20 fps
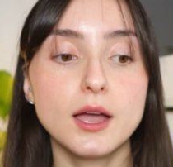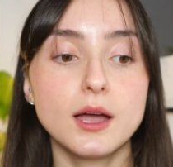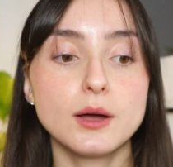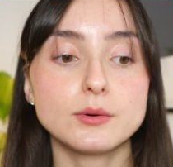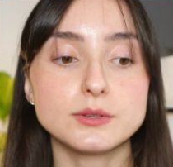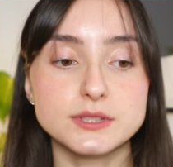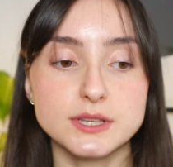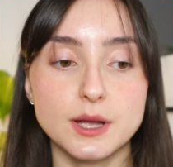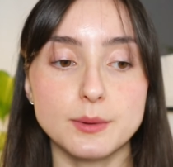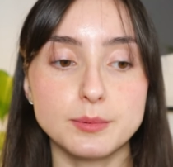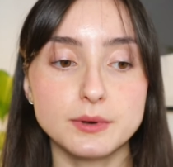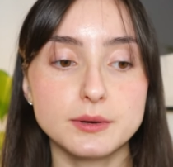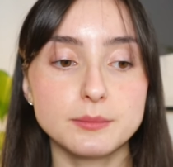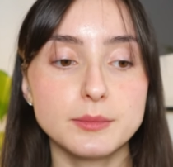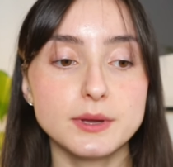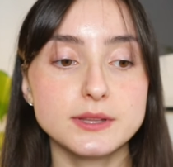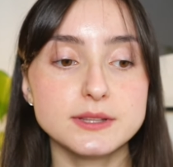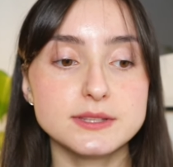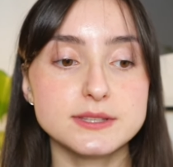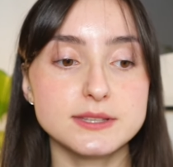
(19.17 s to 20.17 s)
It was a couple of
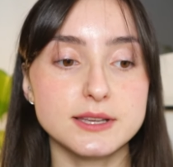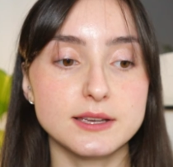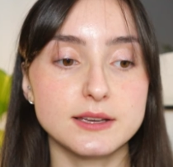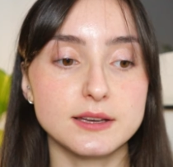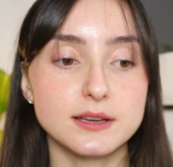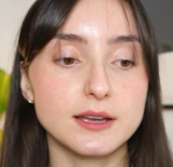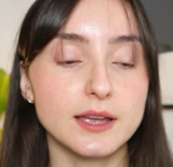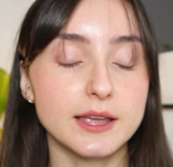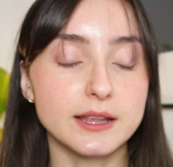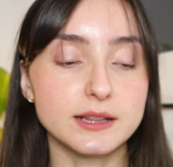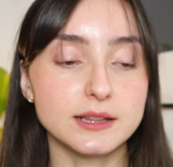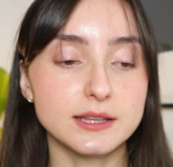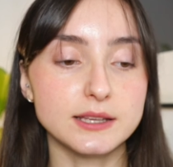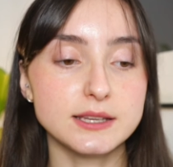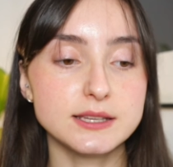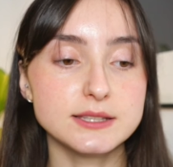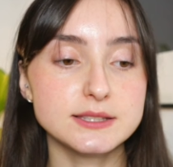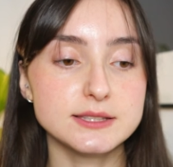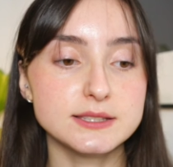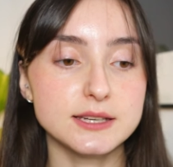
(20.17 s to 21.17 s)
months uh, at
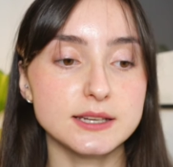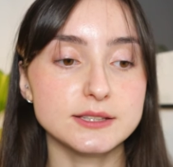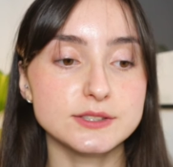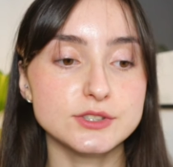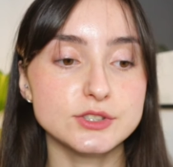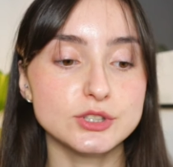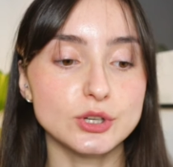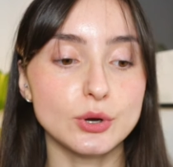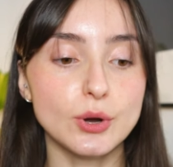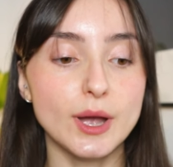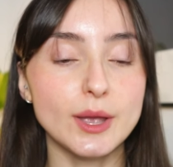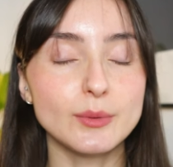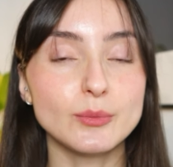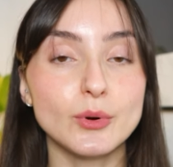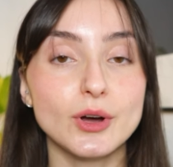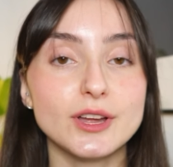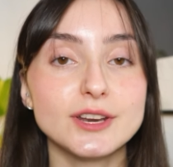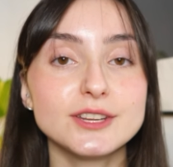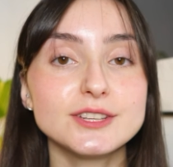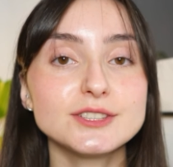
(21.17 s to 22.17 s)
least, so I
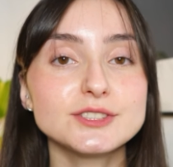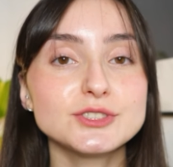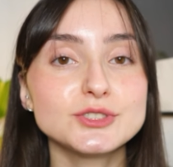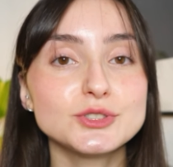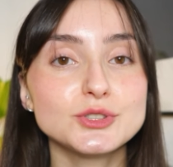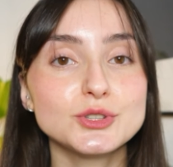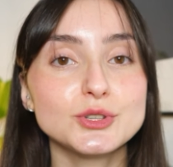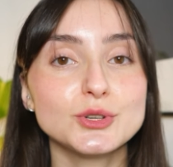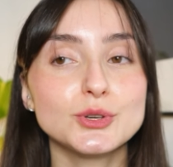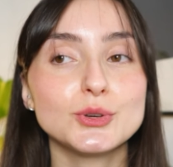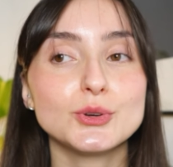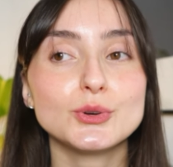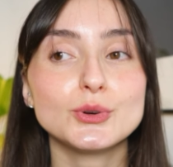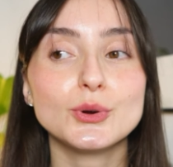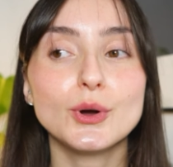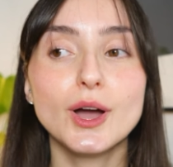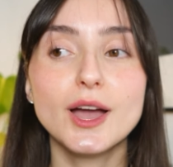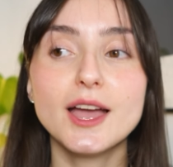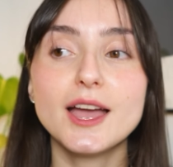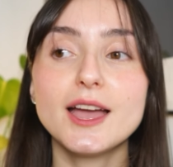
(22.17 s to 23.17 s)
wanted
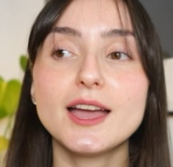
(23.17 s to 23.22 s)
to